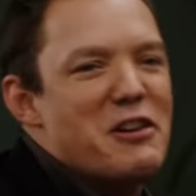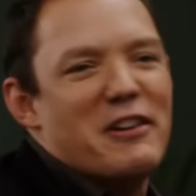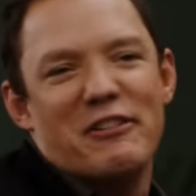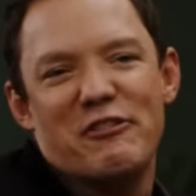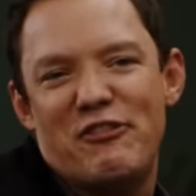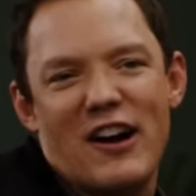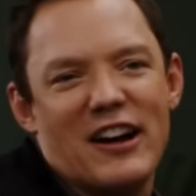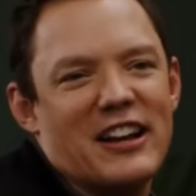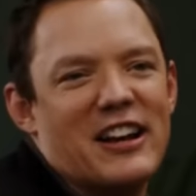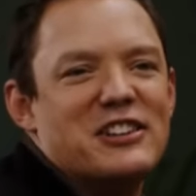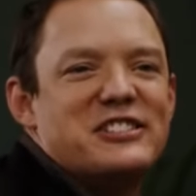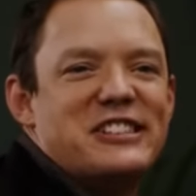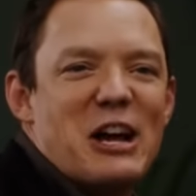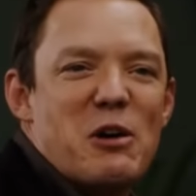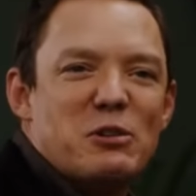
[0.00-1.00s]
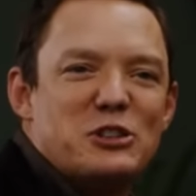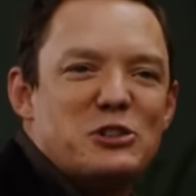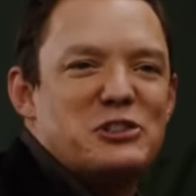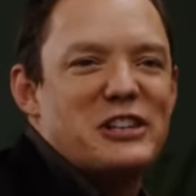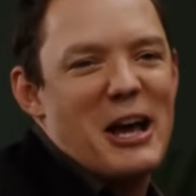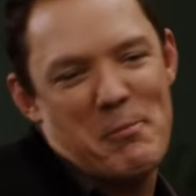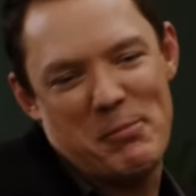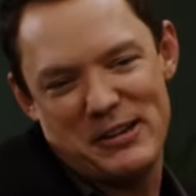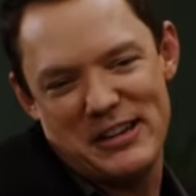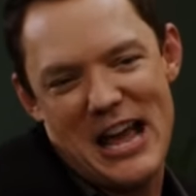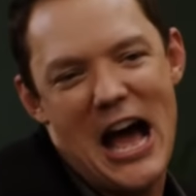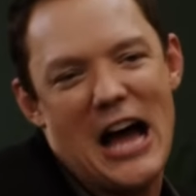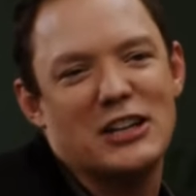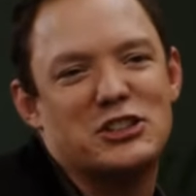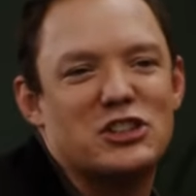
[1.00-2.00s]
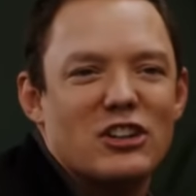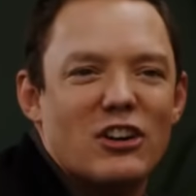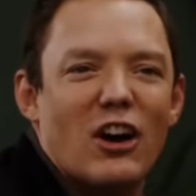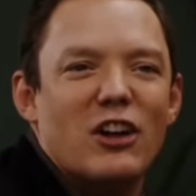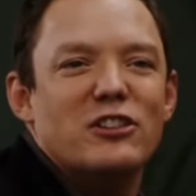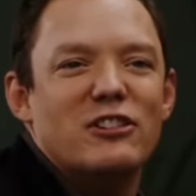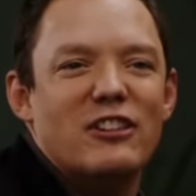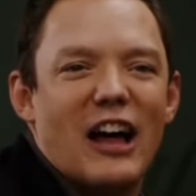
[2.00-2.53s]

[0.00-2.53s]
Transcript: I don't even fucking understand what you said, but yeah, sure, I'll